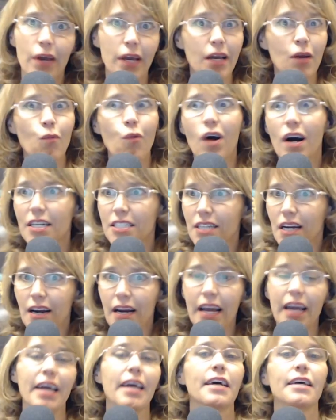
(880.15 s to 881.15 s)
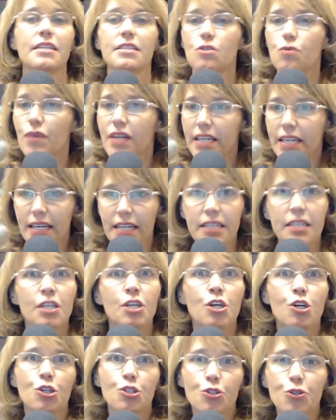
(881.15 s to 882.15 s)
We can wash our hands. We can
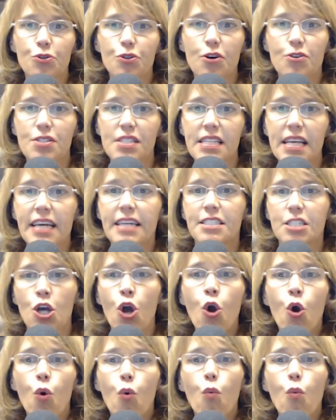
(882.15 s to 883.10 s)
do those things.